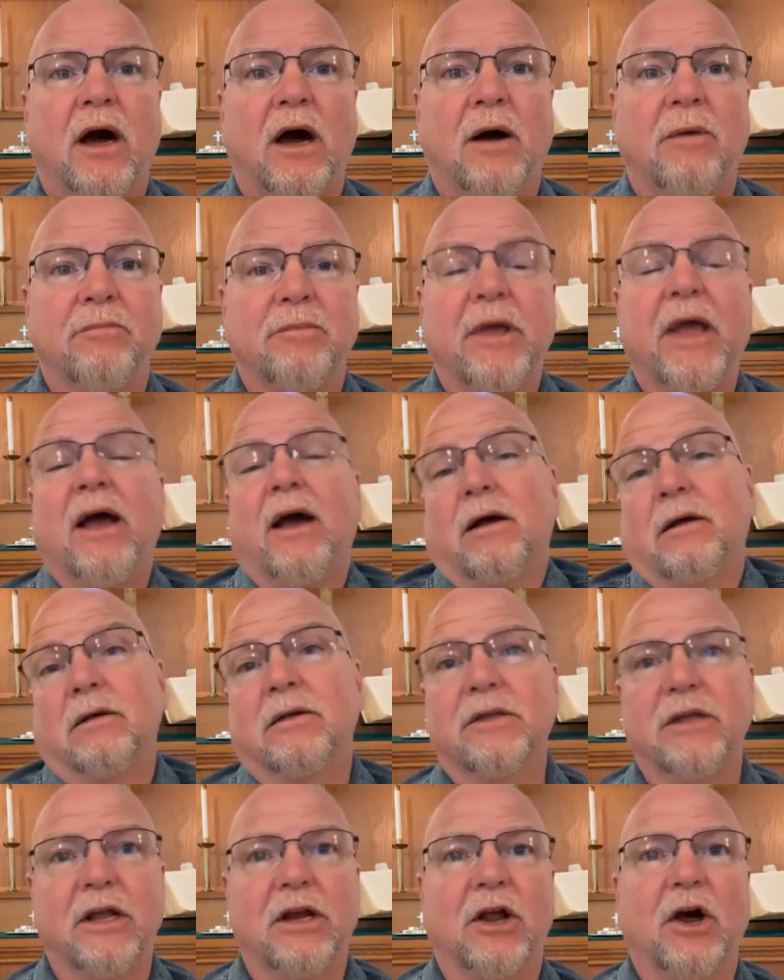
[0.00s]
Um,
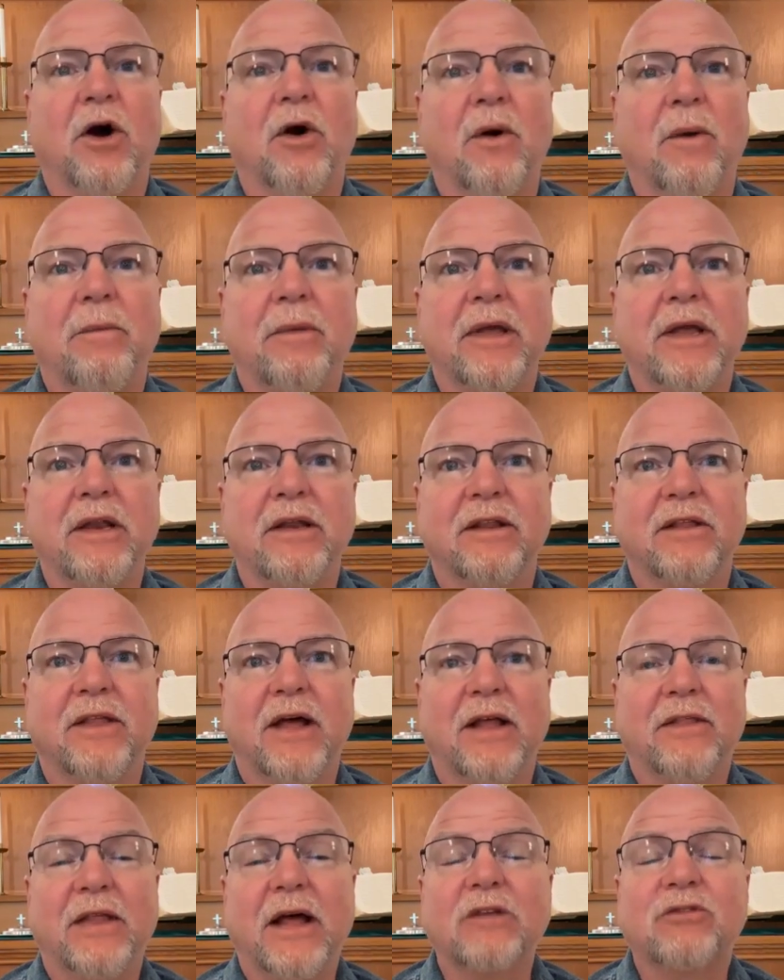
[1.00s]
yeah, you know, I mean,
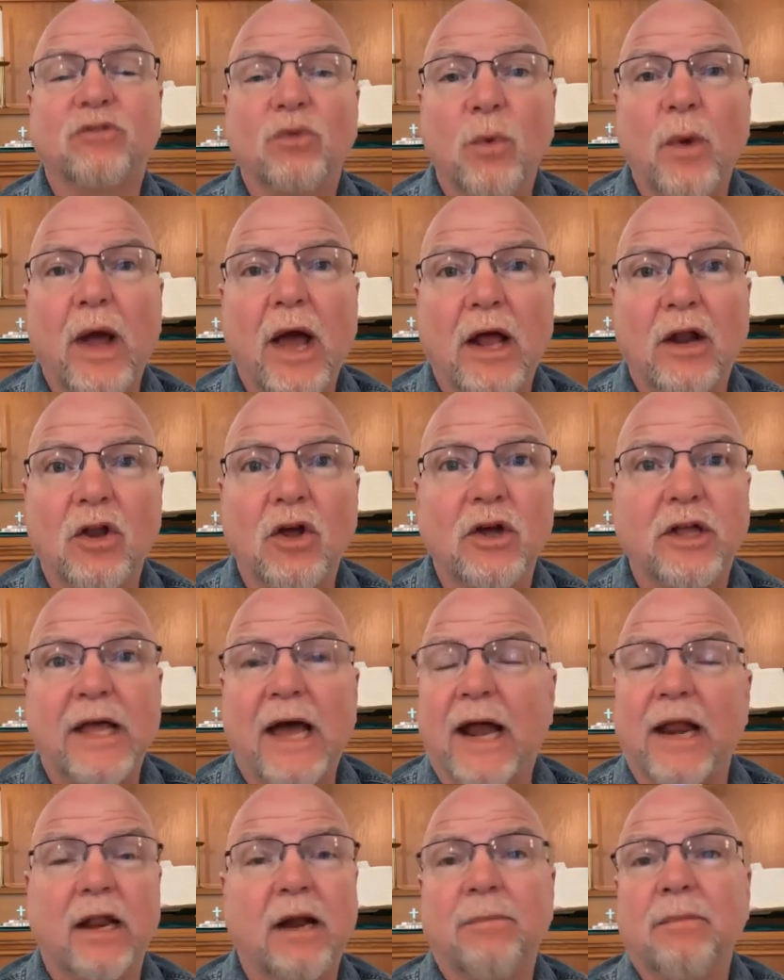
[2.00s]
that, that's the way I
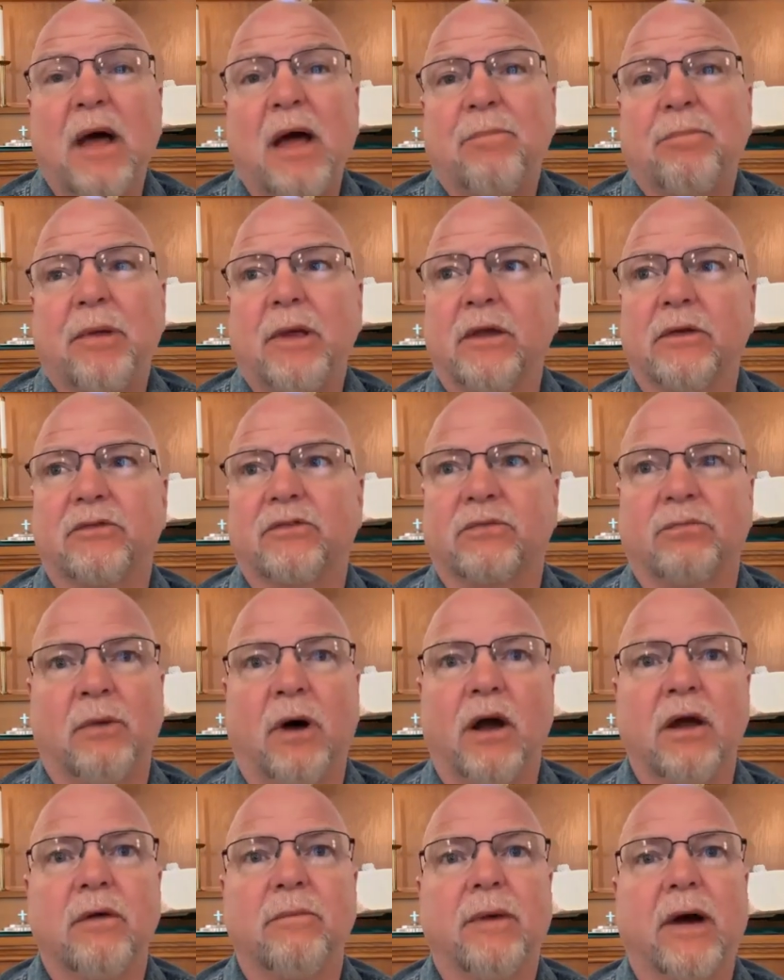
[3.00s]
look at it. I'm not being
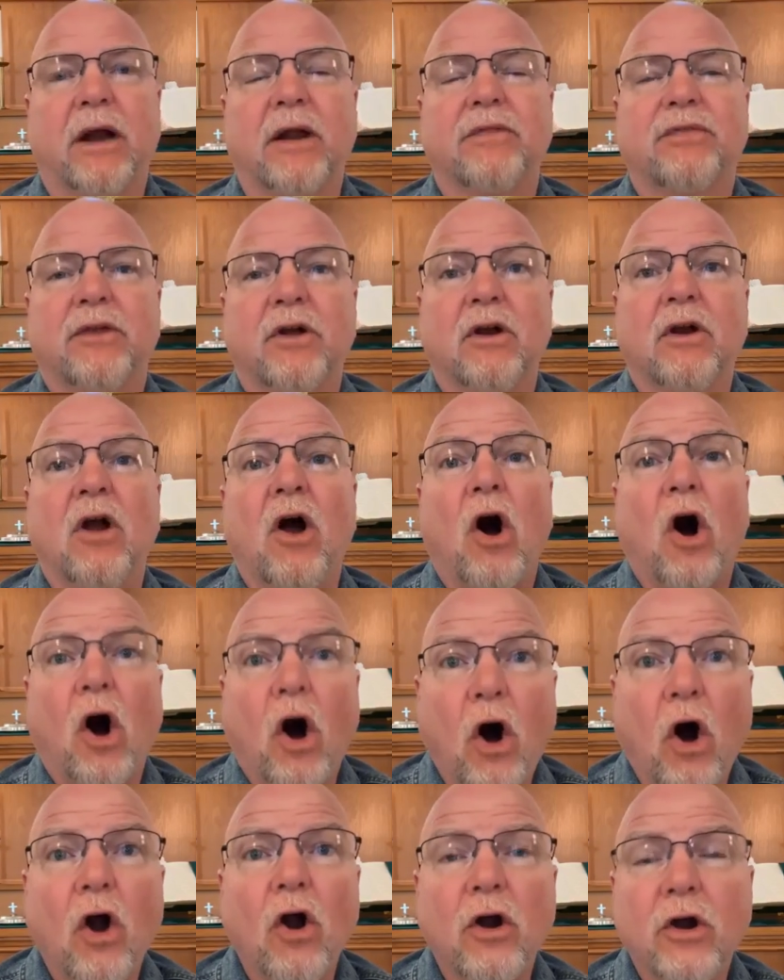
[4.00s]
smug about it. There
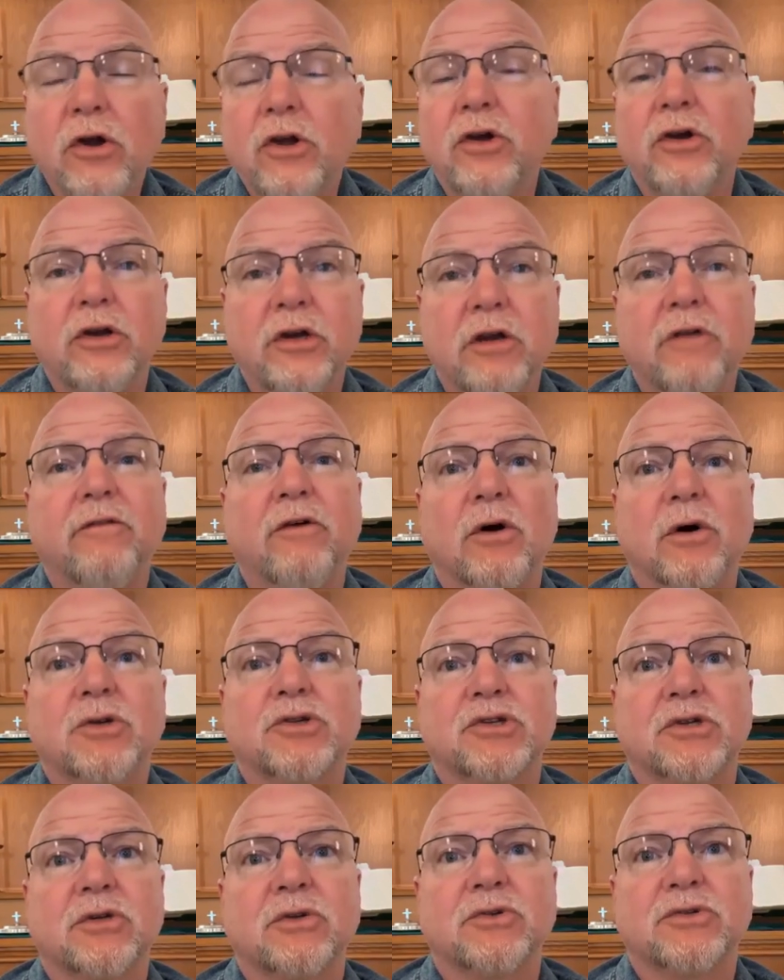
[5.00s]
are good
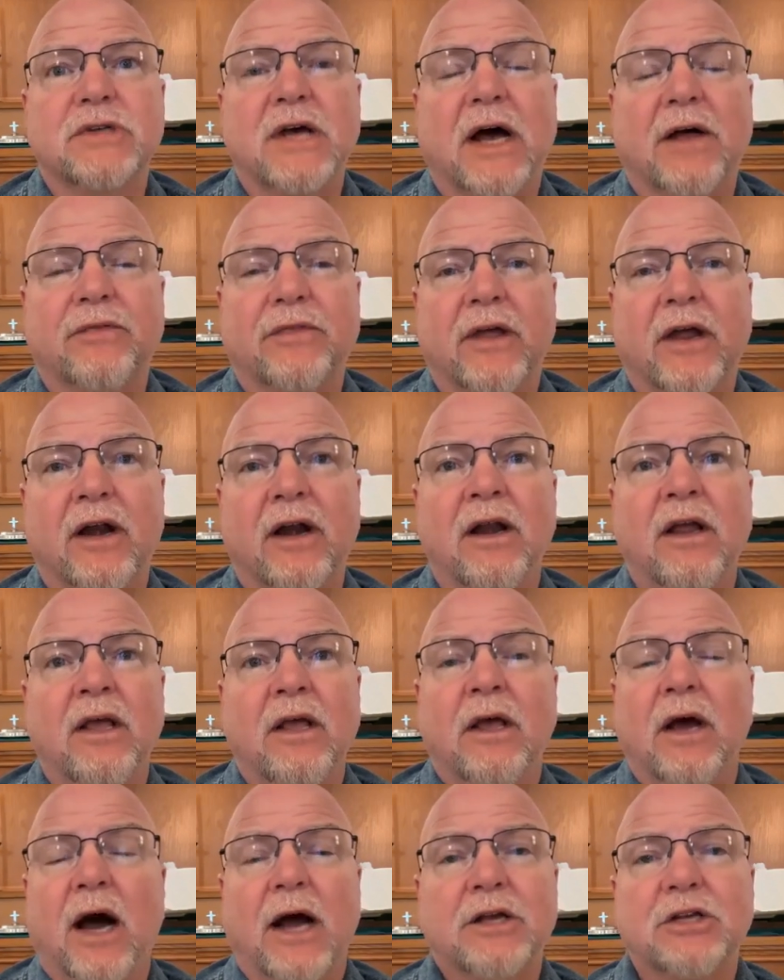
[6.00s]
devotionals out there.
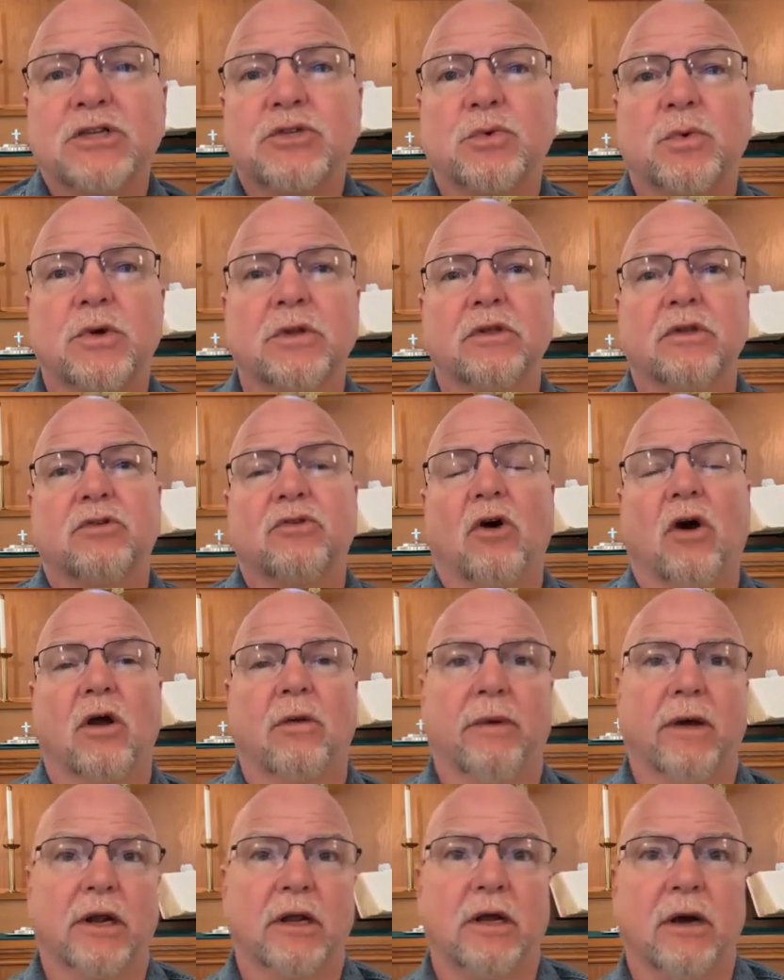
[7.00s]
I just wanted to
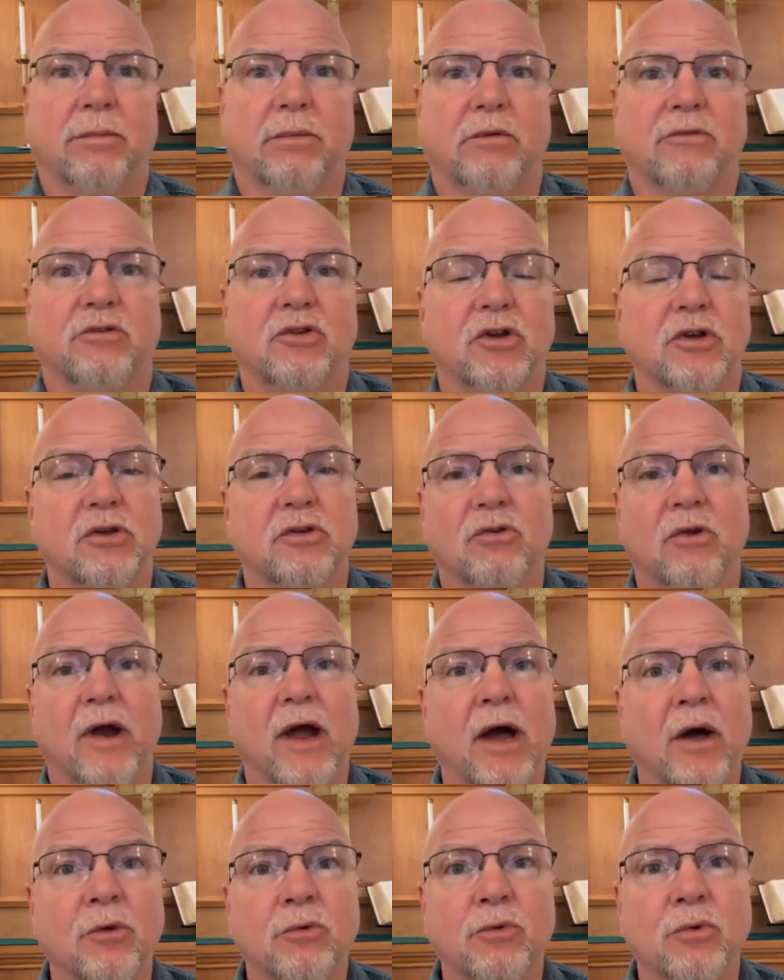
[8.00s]
talk about a couple of good
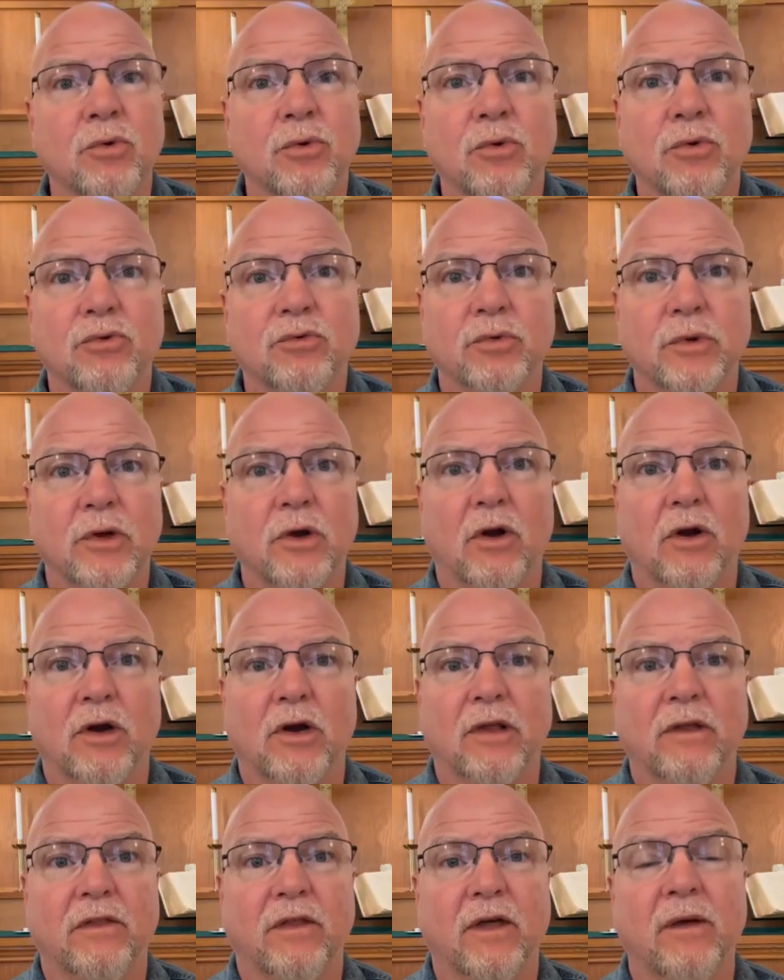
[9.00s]
ground rules
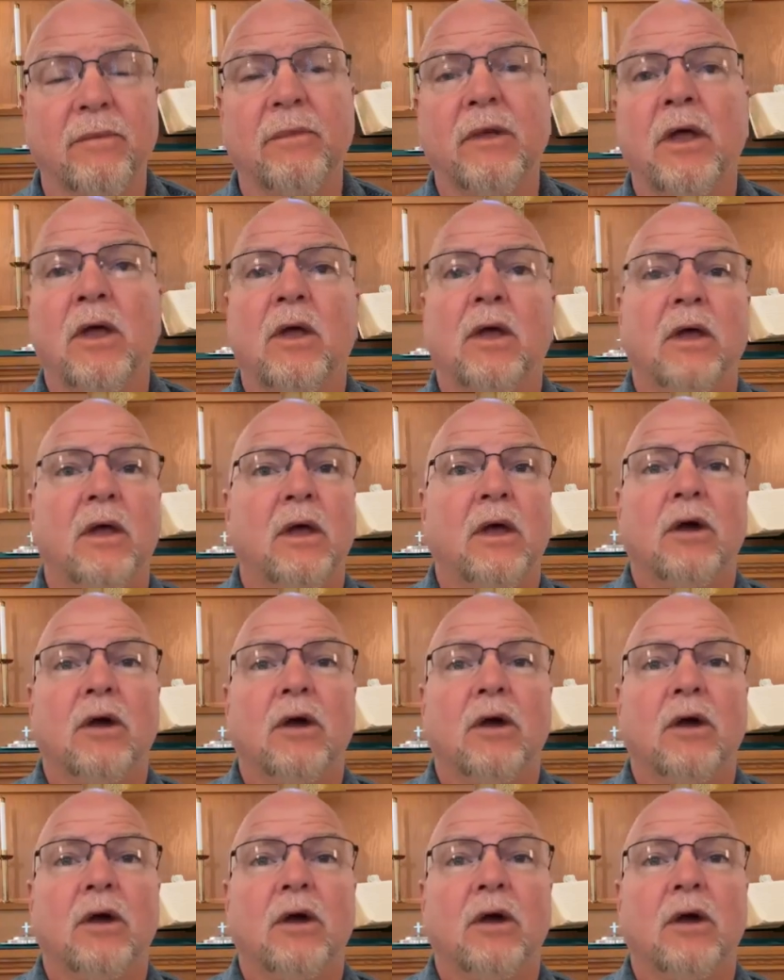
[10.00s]
regarding them.